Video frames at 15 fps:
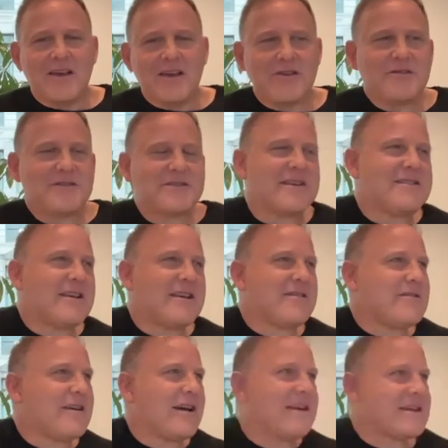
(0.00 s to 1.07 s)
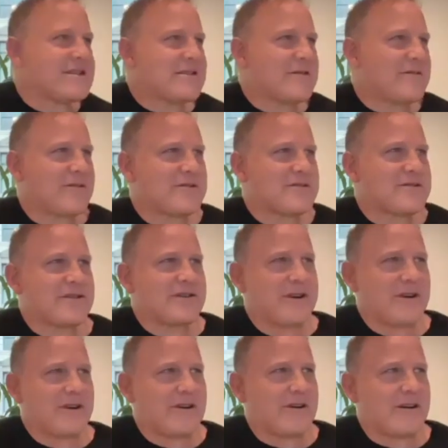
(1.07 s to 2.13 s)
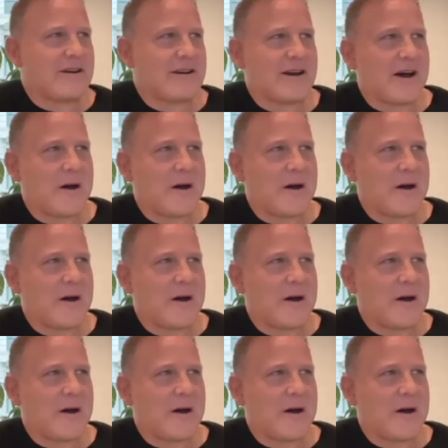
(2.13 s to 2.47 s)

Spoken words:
You said that, I guess, the first year,